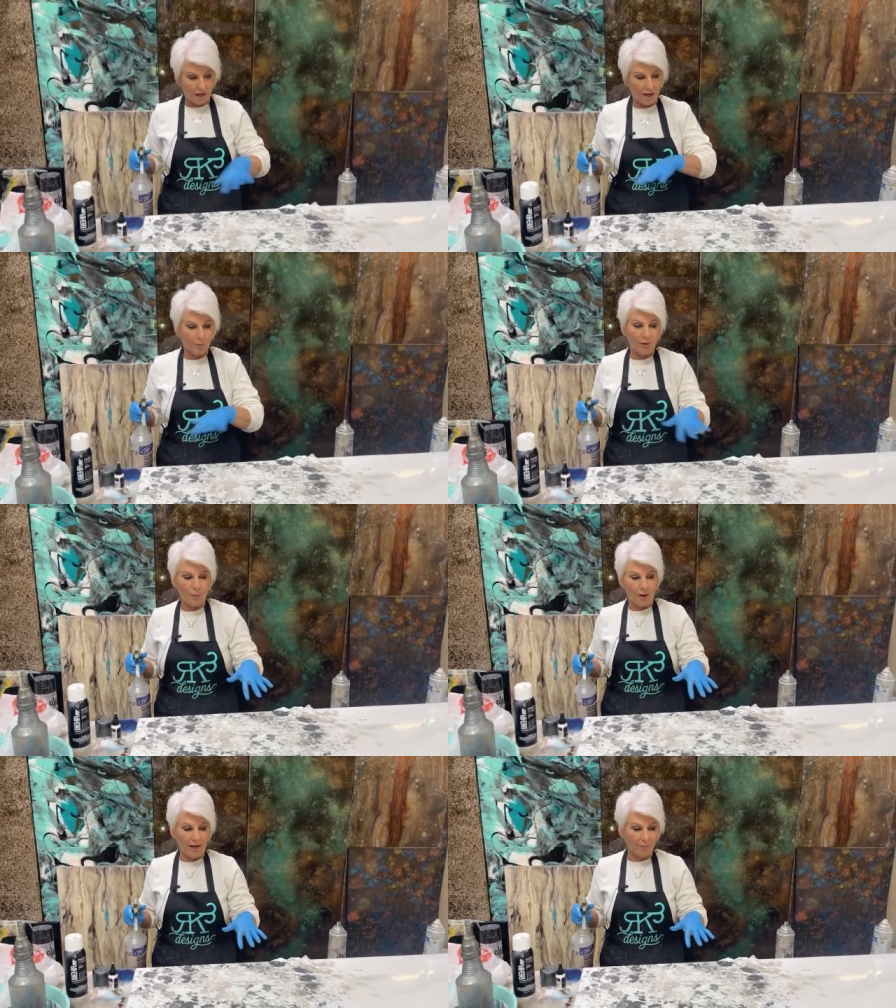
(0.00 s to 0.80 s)
I would
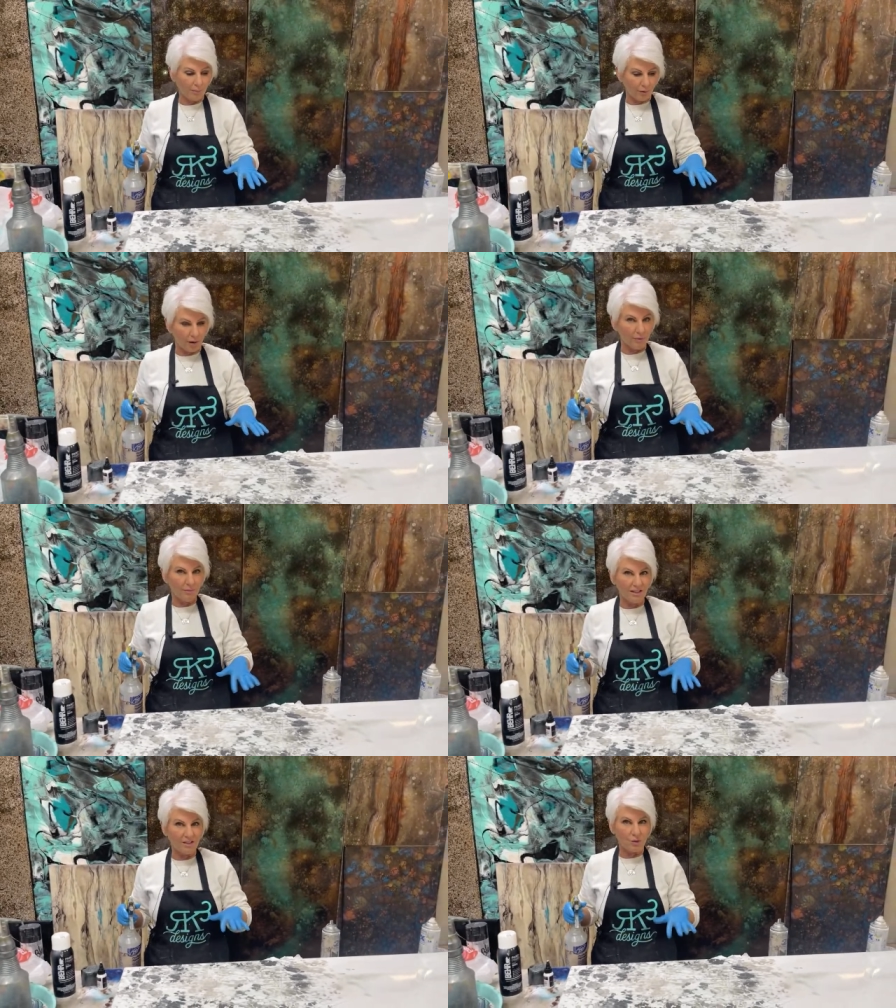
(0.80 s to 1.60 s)
wait
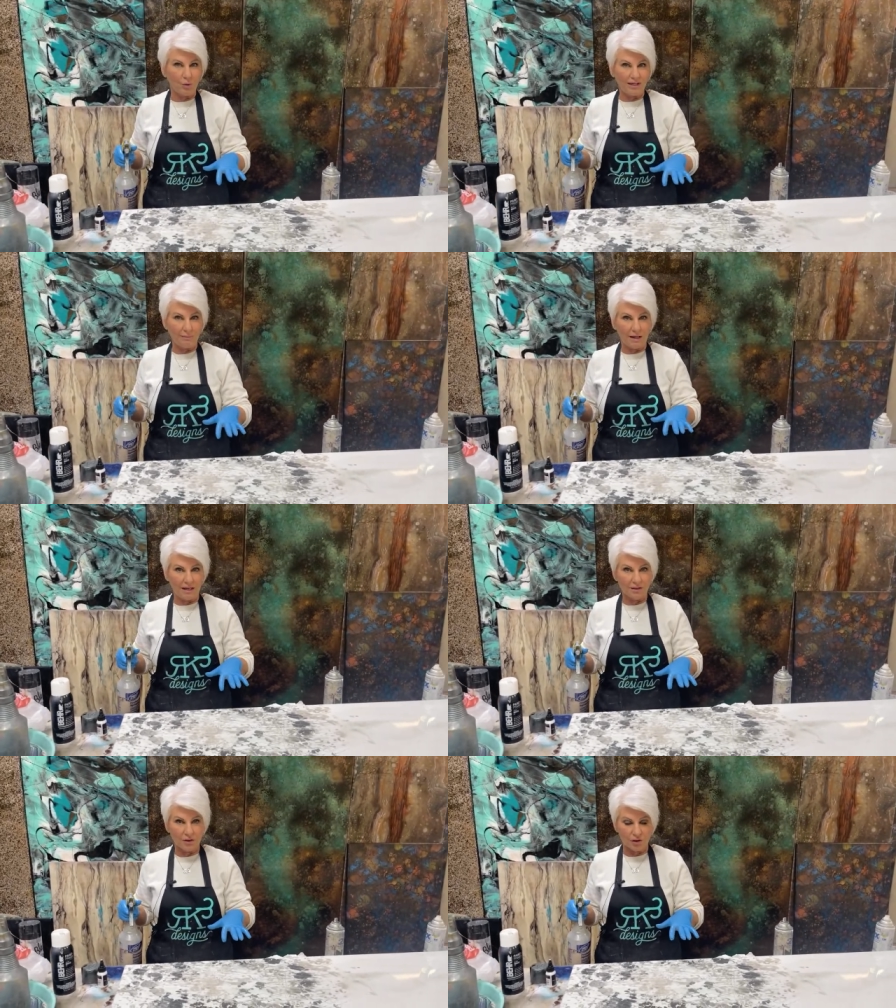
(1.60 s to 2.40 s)
probably 20
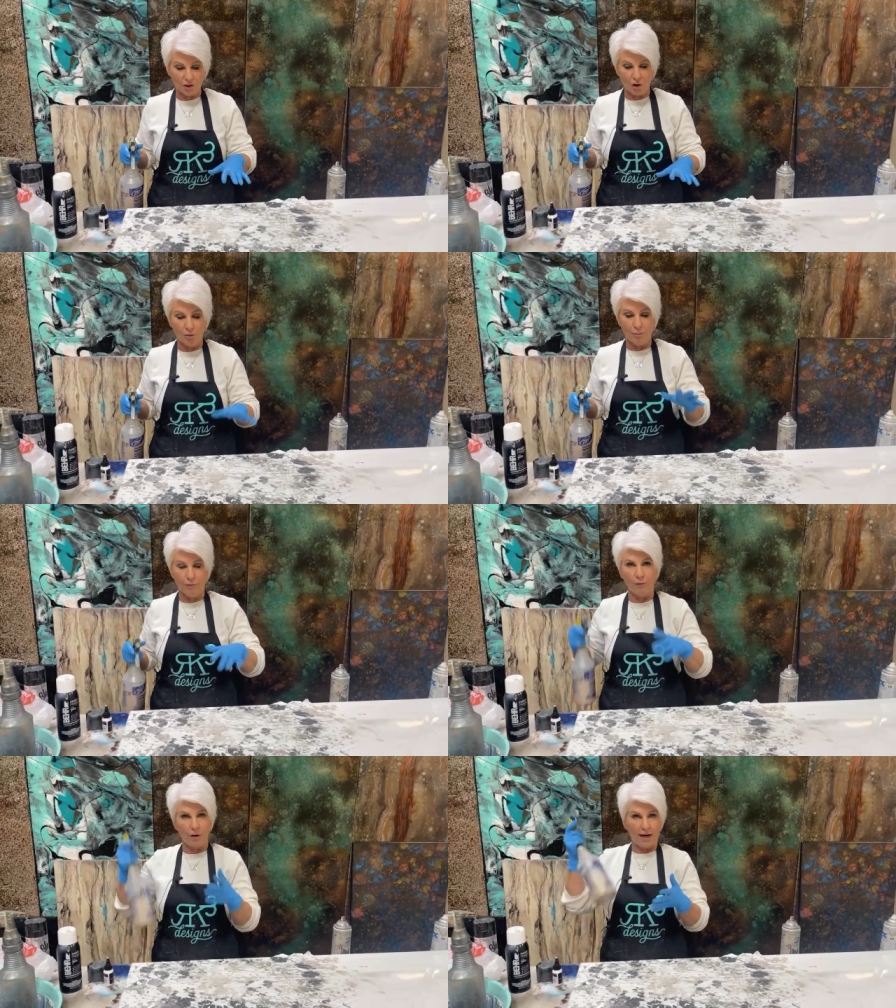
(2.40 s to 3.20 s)
minutes or so
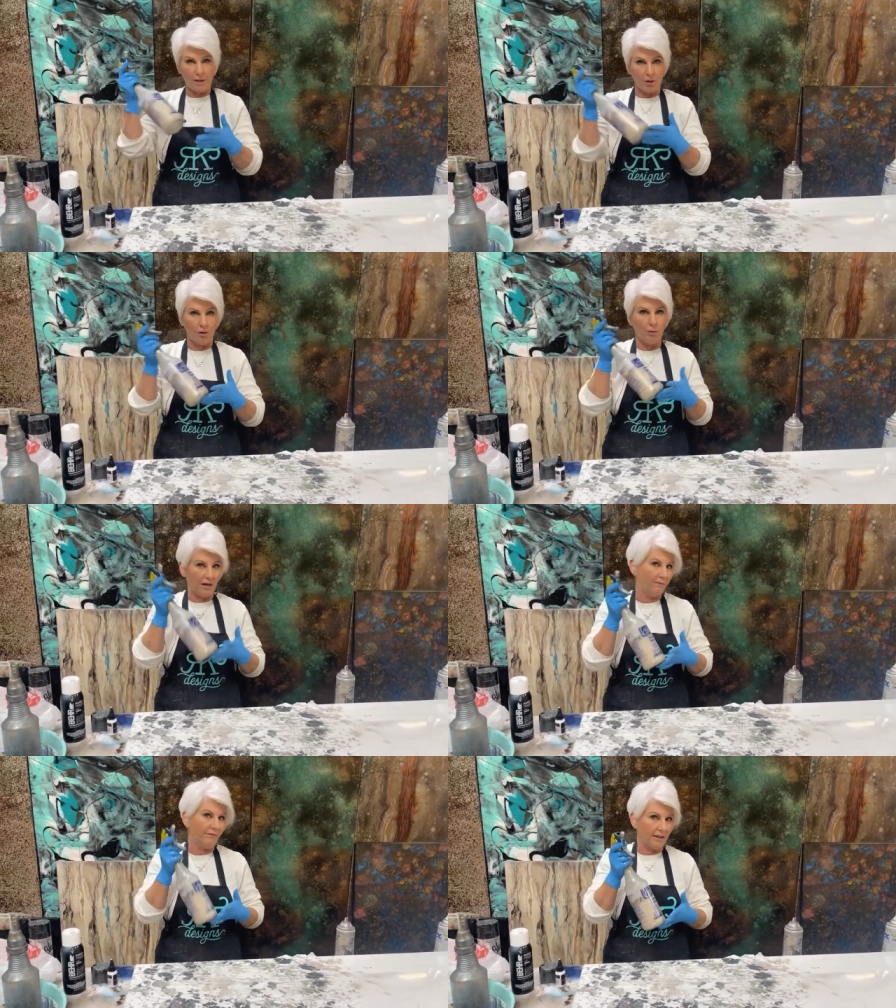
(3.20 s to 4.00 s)
before I do what
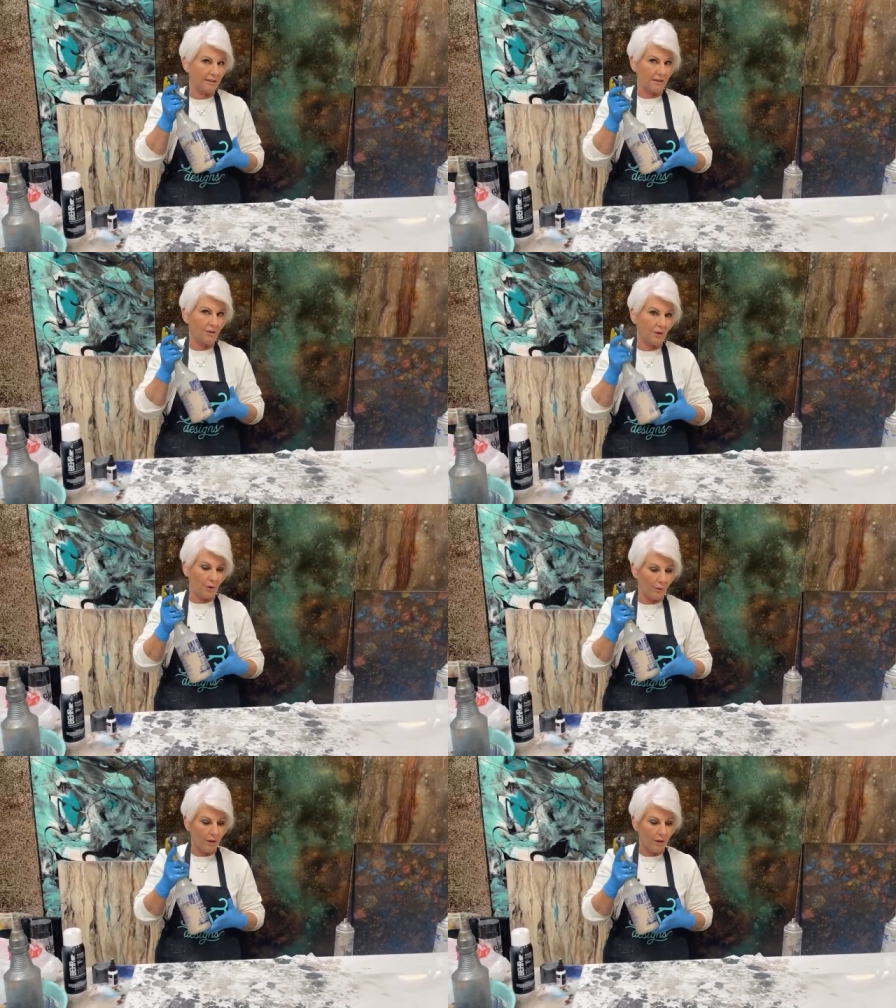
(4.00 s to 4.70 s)
I'm fixing to do.